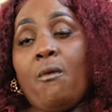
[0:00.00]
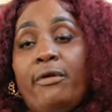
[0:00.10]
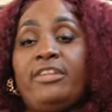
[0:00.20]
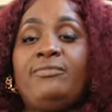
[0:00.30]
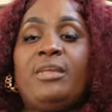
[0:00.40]

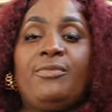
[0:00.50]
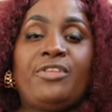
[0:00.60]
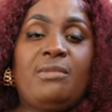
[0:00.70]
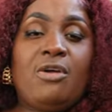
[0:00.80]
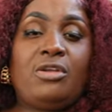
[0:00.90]
When them tell me, say
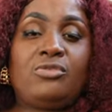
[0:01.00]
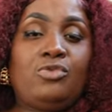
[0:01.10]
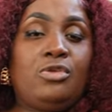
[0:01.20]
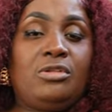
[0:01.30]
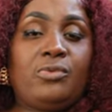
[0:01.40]
them are going to do
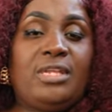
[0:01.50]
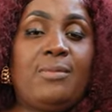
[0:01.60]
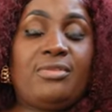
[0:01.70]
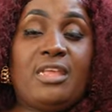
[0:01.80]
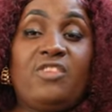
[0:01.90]
nothing
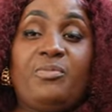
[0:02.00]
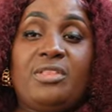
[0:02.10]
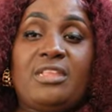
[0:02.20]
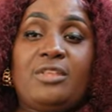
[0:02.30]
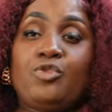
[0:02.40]
themselves, me
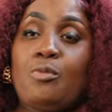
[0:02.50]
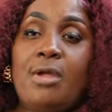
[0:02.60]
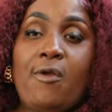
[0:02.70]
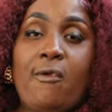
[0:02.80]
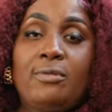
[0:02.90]
say,
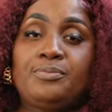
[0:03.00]
tomorrow,